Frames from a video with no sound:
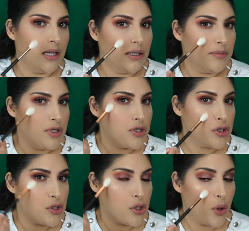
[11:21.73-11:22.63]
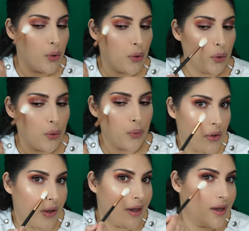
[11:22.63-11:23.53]
Let me show you.
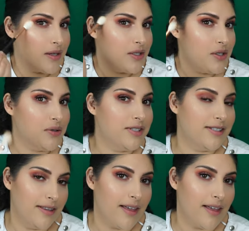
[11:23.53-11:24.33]
Do you see